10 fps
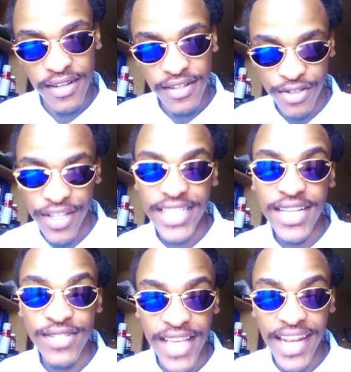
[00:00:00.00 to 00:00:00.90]
So that's
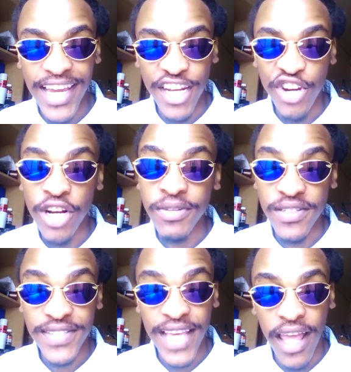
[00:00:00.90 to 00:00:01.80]
how scaling and economies
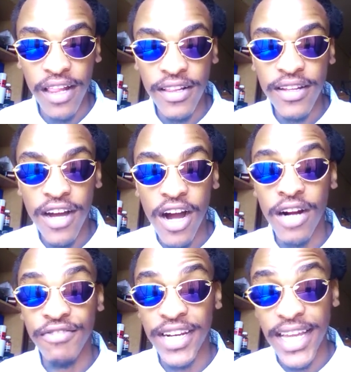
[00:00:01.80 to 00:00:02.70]
of scale
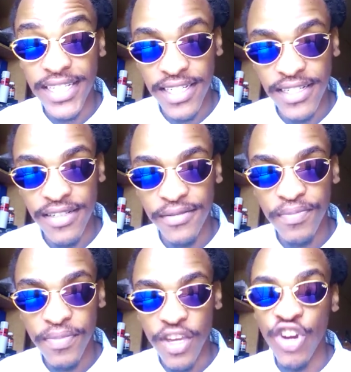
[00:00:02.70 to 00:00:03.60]
are related.
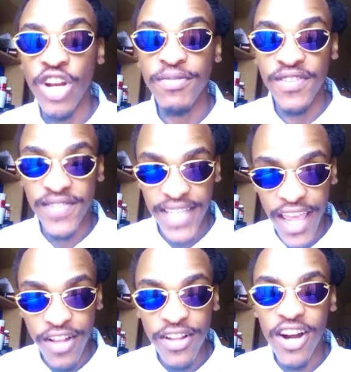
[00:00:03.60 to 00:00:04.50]
Economies of
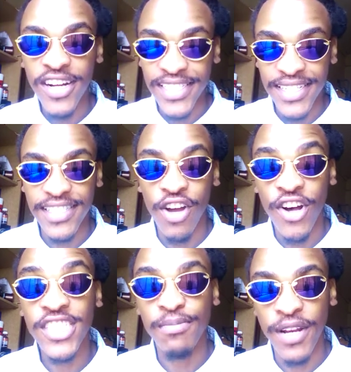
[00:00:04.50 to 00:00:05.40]
scale are just the
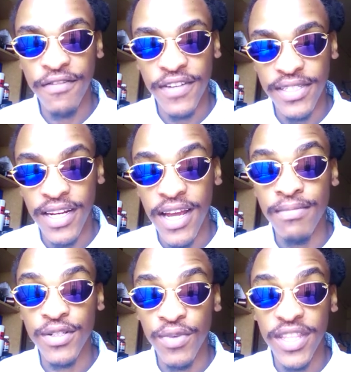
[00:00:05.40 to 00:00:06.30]
cost benefits that
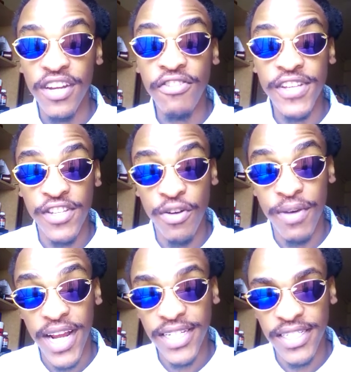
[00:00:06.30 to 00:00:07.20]
comes with increasing your
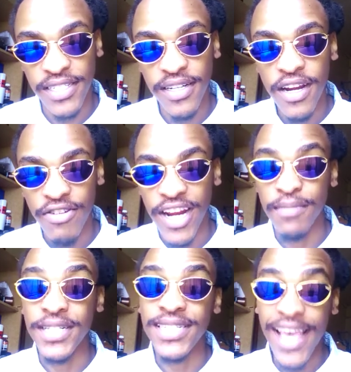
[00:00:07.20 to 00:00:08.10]
production, right?
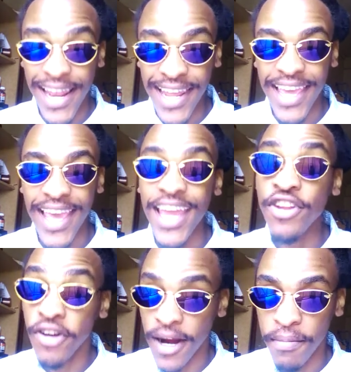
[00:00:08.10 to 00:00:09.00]
But scaling in
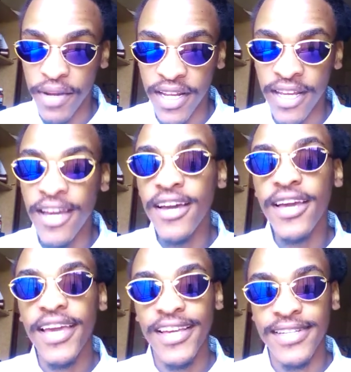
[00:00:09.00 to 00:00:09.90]
your company
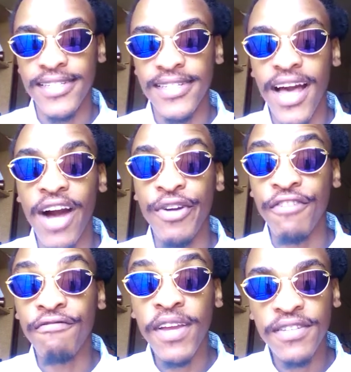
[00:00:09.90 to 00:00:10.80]
is how
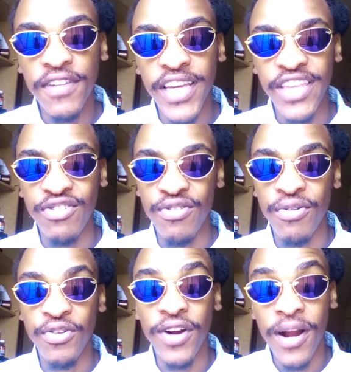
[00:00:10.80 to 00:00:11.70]
effectively can you grow
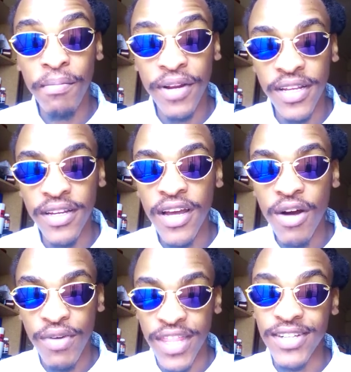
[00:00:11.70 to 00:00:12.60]
your company
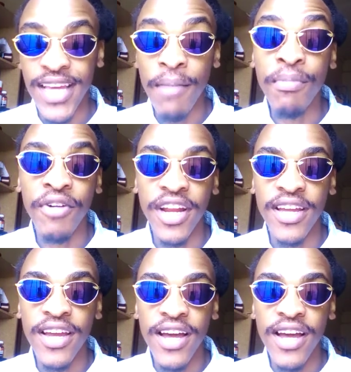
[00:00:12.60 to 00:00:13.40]
without hampering